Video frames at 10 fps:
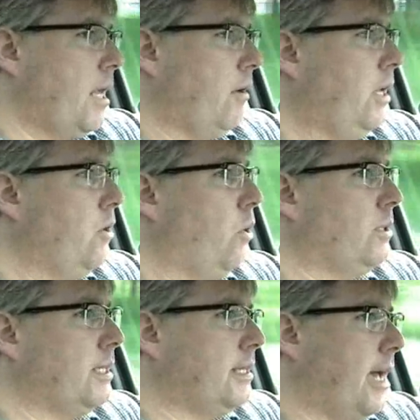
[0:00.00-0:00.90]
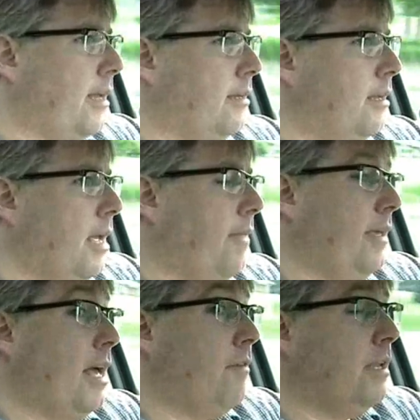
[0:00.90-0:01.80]
Now he holds a debt, and
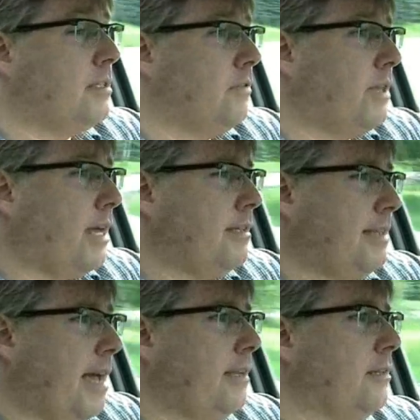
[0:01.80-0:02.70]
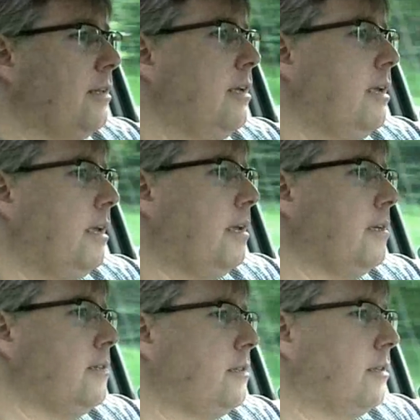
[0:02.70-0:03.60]
the evidence of that debt
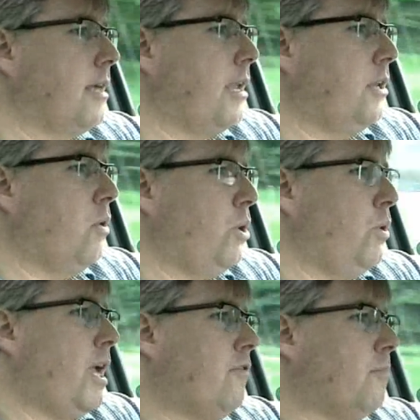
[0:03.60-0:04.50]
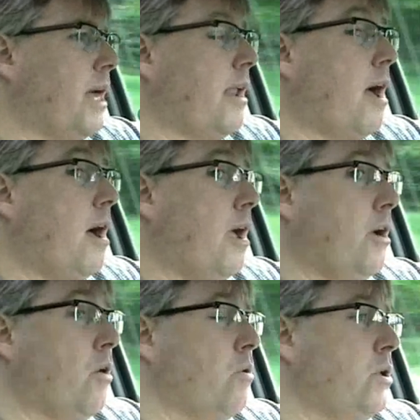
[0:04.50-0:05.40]
is that note you gave him, that
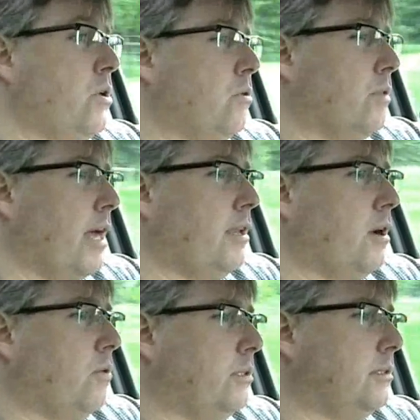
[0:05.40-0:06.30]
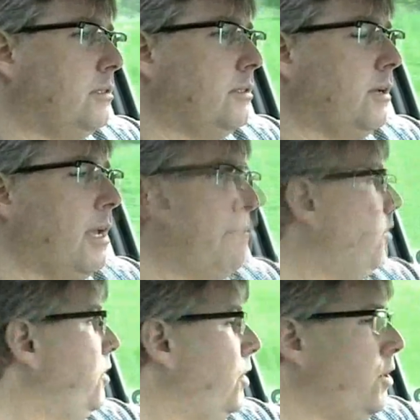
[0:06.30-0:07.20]
IOU, that note, okay?
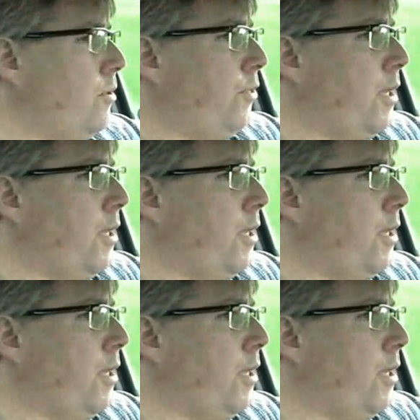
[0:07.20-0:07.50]
Do you